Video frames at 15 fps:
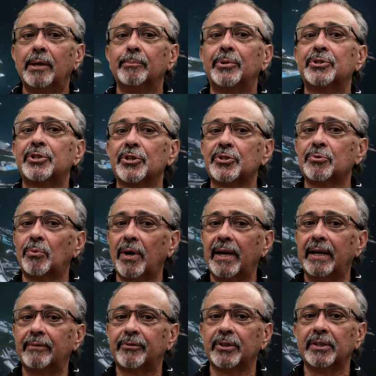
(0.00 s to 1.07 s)
but just
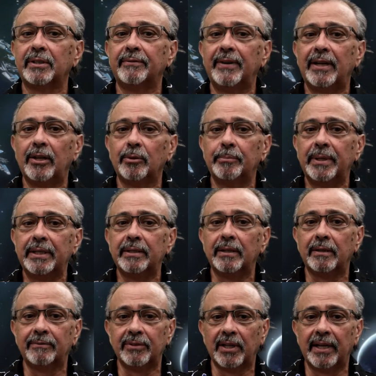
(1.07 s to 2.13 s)
right for the development
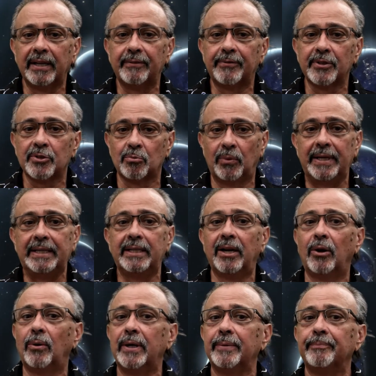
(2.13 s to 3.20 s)
of life as we
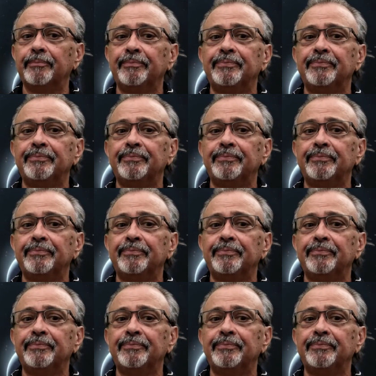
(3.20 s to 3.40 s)
know it.